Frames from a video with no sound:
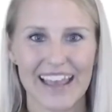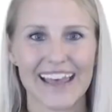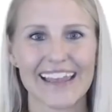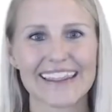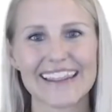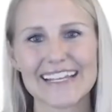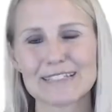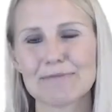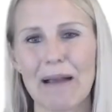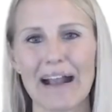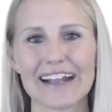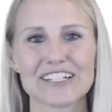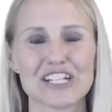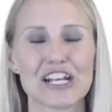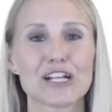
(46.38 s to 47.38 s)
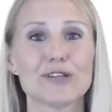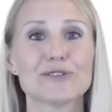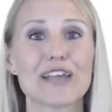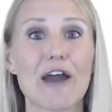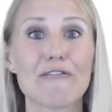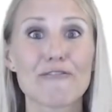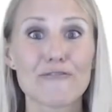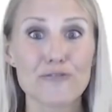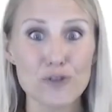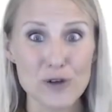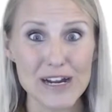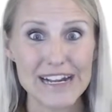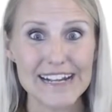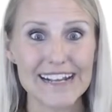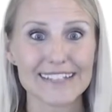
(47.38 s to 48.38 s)
This package includes a
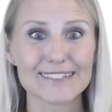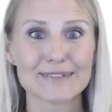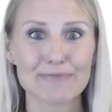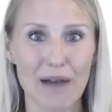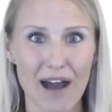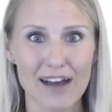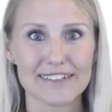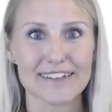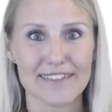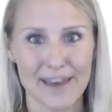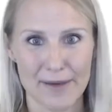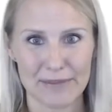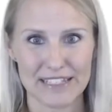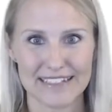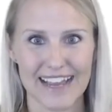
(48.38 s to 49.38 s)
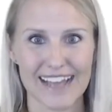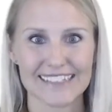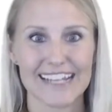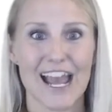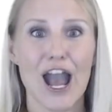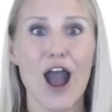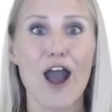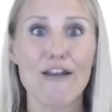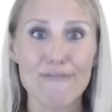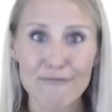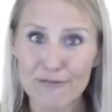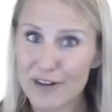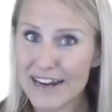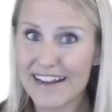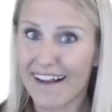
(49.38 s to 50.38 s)
free smart thermostat, a
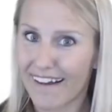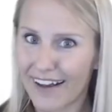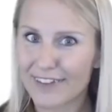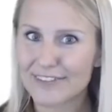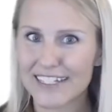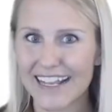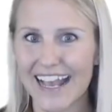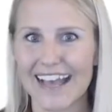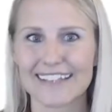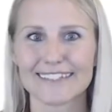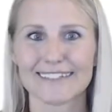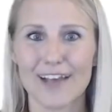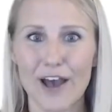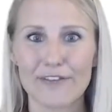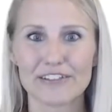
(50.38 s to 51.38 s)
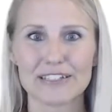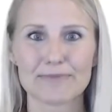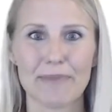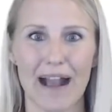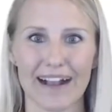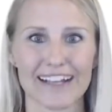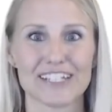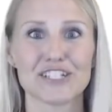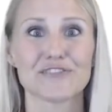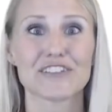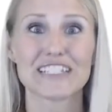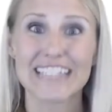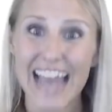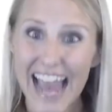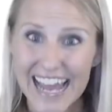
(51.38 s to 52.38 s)
free aftercare service package for
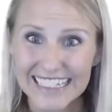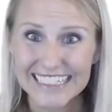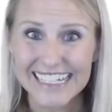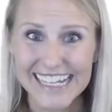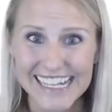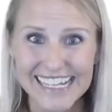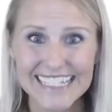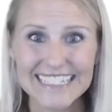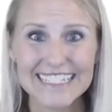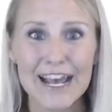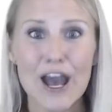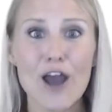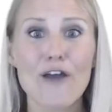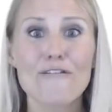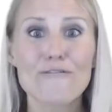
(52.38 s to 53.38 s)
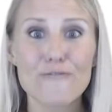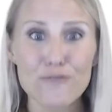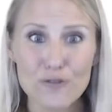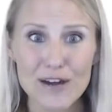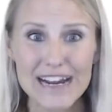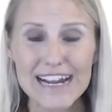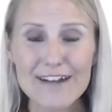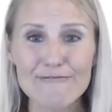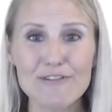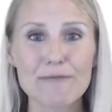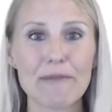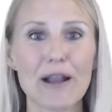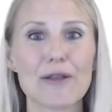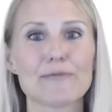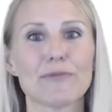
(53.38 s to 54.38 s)
10 years, free
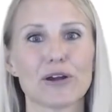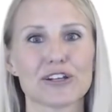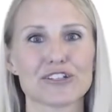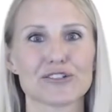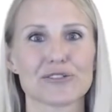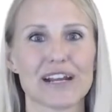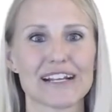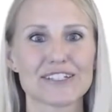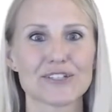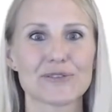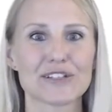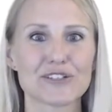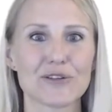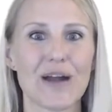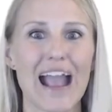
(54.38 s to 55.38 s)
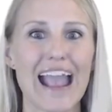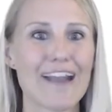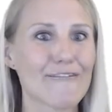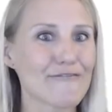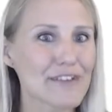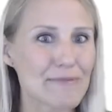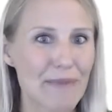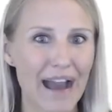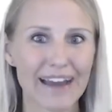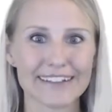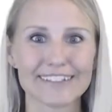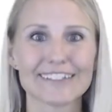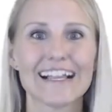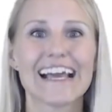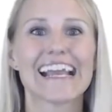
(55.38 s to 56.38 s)
remote monitoring to ensure every
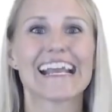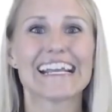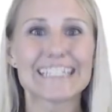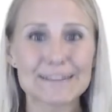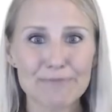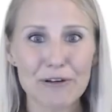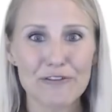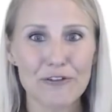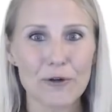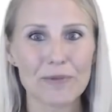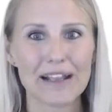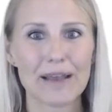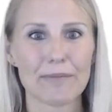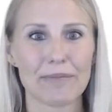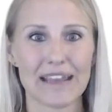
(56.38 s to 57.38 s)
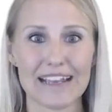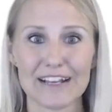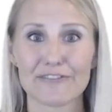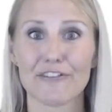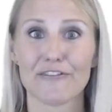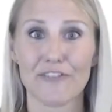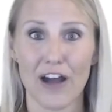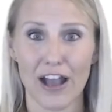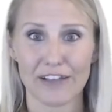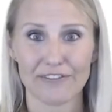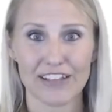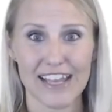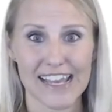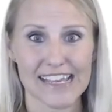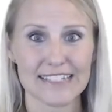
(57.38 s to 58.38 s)
panel is performing at peak for 5
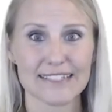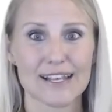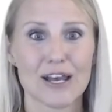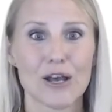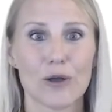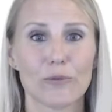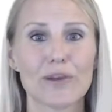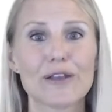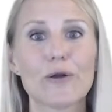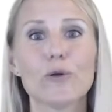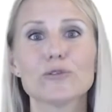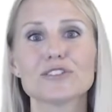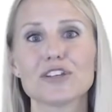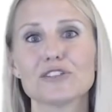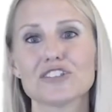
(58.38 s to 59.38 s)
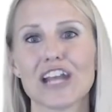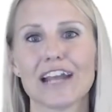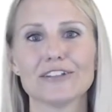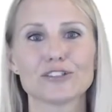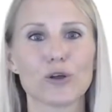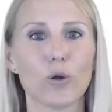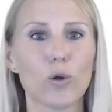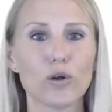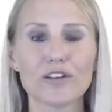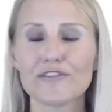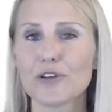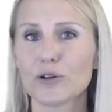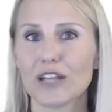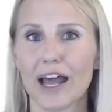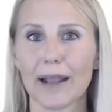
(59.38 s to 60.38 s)
years. We also change all of
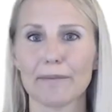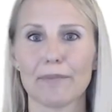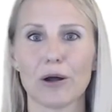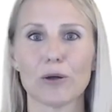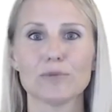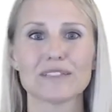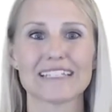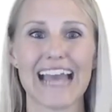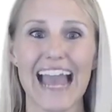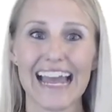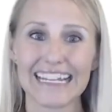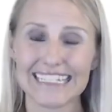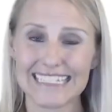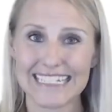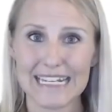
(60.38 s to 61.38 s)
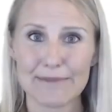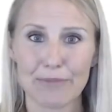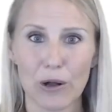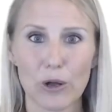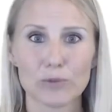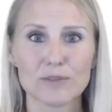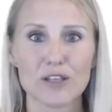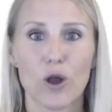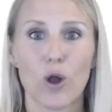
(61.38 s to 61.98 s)
your light bulbs to LED bulbs,